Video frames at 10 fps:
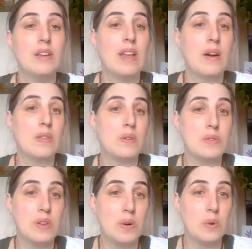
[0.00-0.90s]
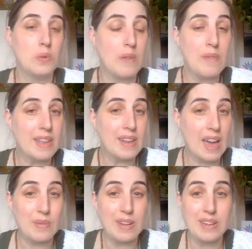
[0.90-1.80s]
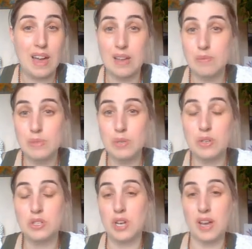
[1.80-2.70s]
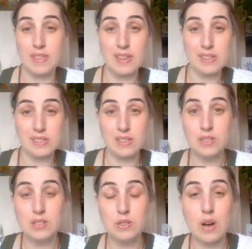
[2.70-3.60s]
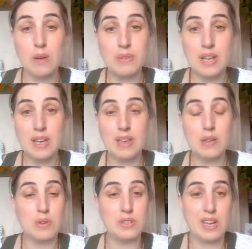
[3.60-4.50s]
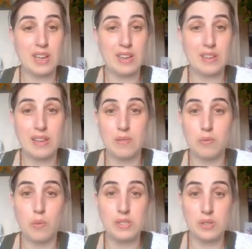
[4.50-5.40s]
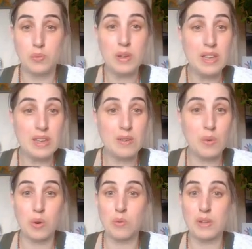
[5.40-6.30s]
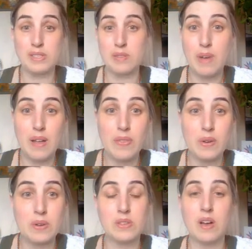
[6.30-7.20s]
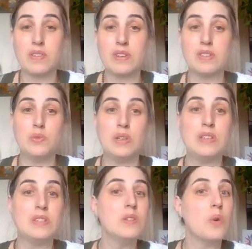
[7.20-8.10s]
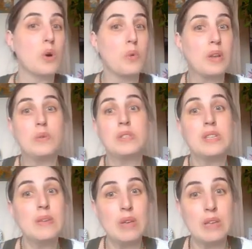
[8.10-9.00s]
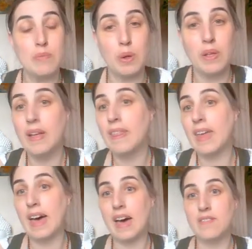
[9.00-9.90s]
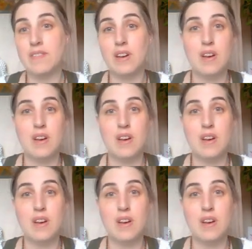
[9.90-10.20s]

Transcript: Now there's no limit in how many times you can check this to update. You can check it once a week or once a month or as often as you need to, or when you see people that have